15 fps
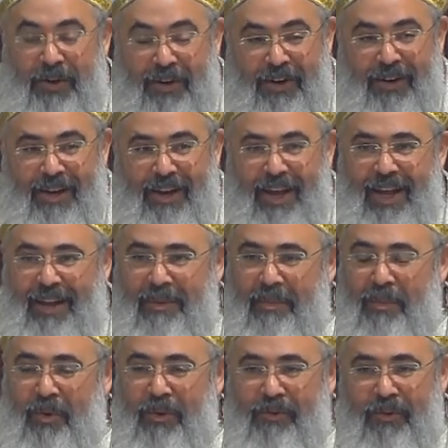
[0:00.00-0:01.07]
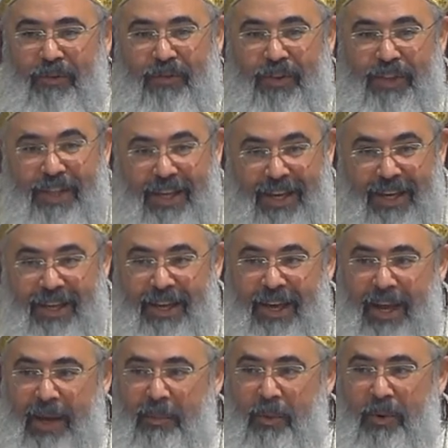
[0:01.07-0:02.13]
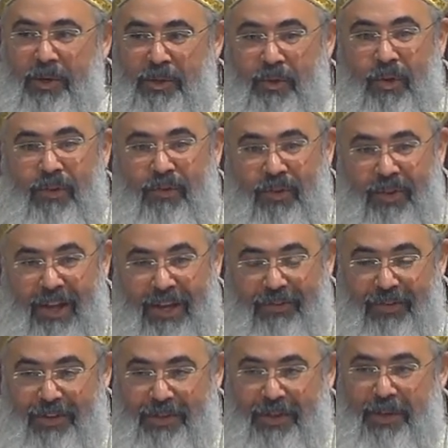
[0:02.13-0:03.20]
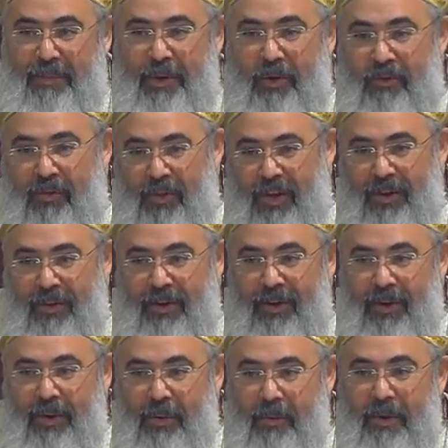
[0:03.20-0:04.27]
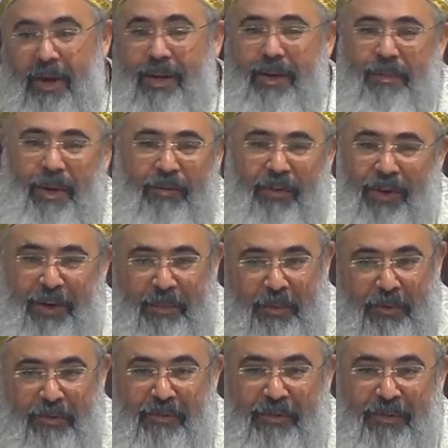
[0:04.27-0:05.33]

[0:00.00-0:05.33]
and more fulfilling and more joyful life is going to be over there, we're not going to be afraid to move.